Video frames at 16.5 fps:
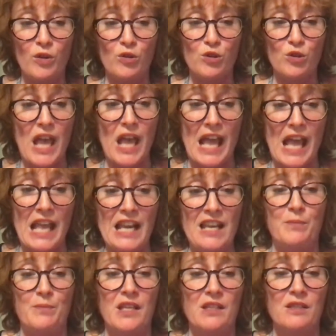
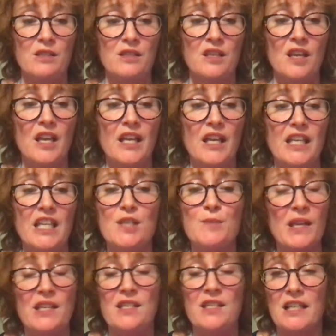elements is
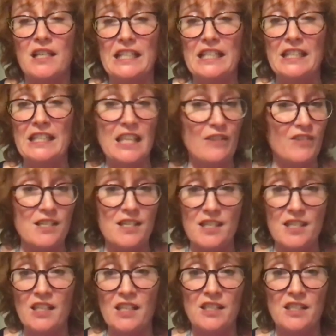basically
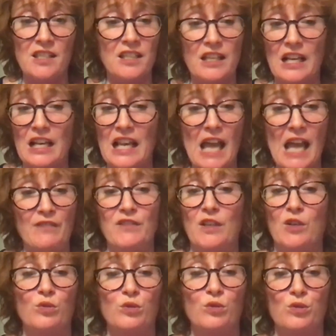devastating
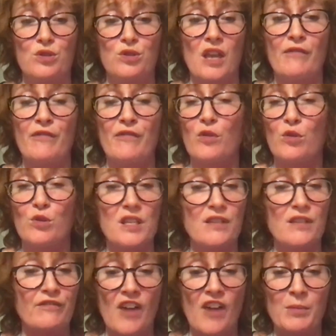livelihoods and
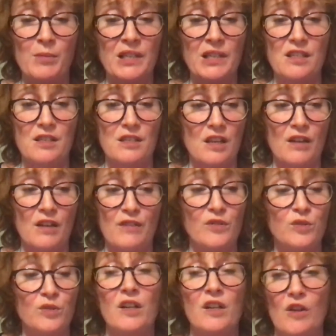forcing families from
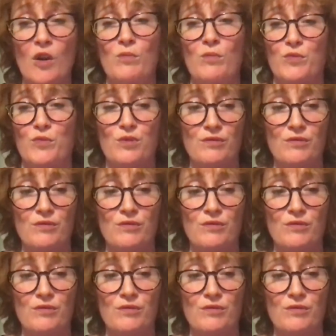their homes.